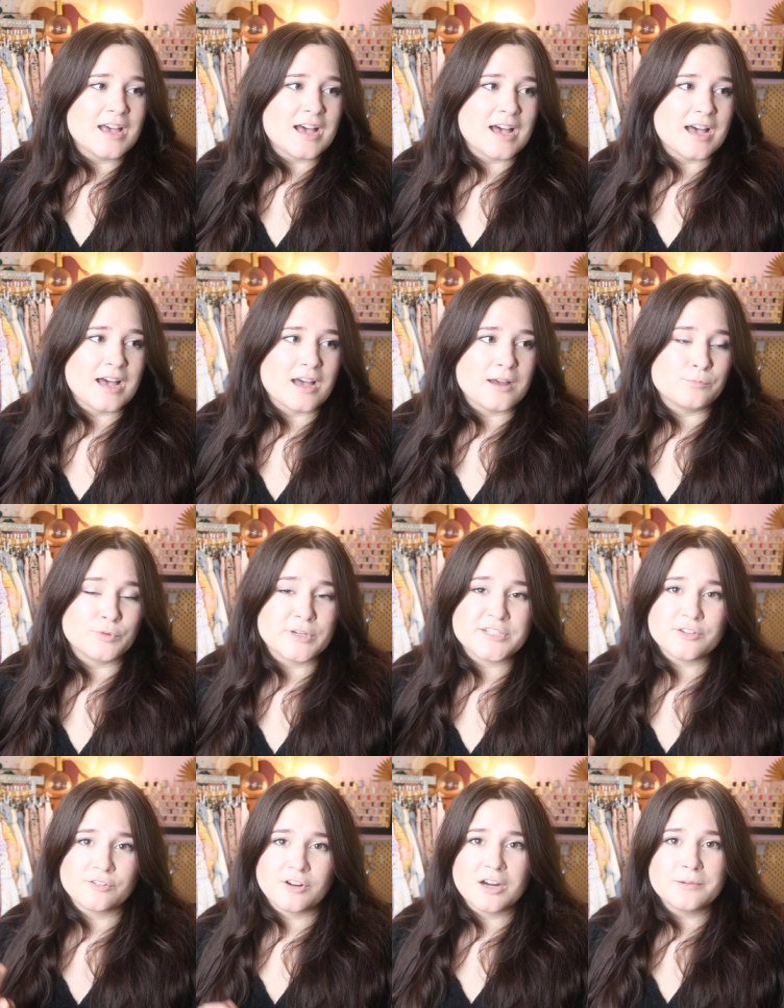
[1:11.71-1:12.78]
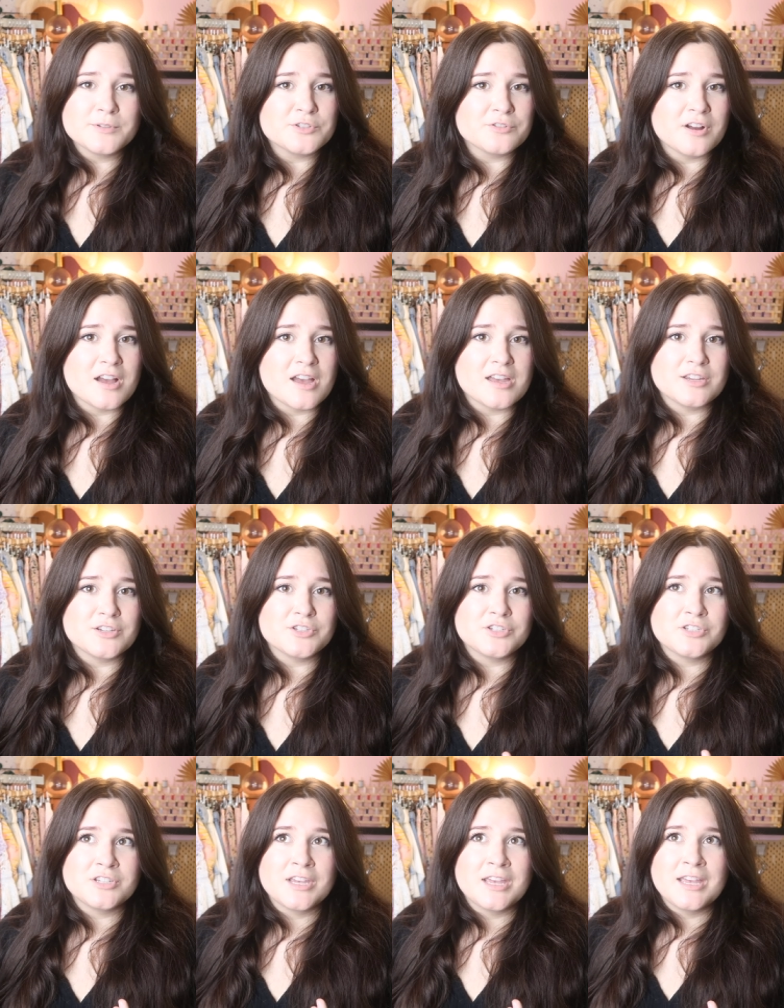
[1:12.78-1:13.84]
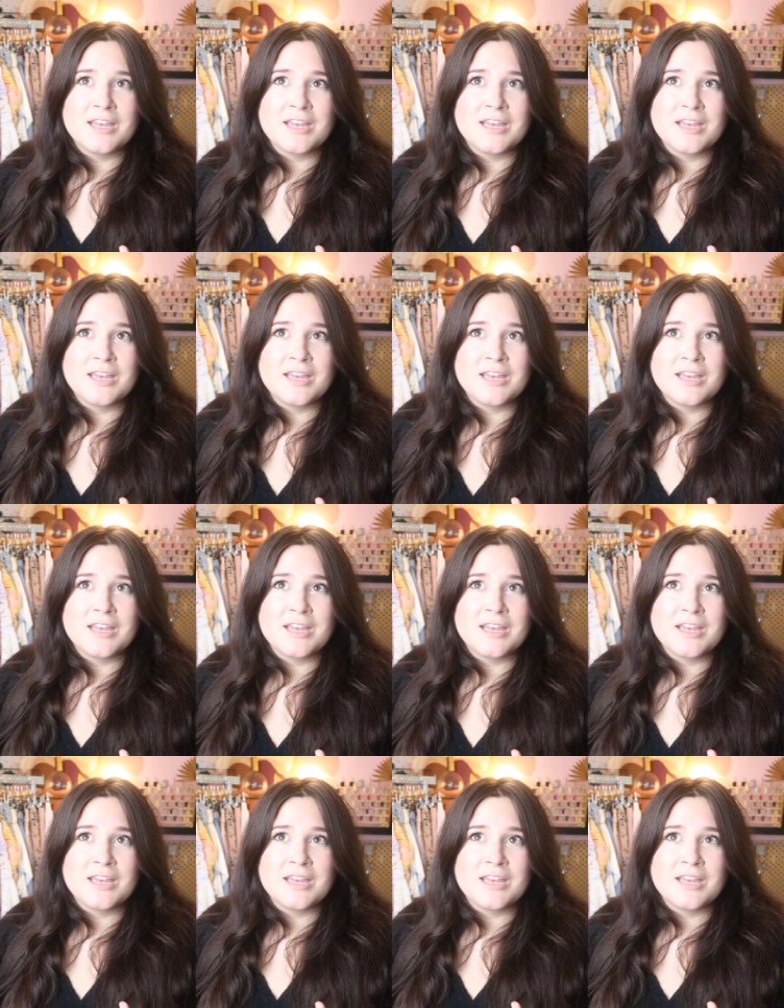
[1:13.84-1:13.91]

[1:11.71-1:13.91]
um, retail arbitrage,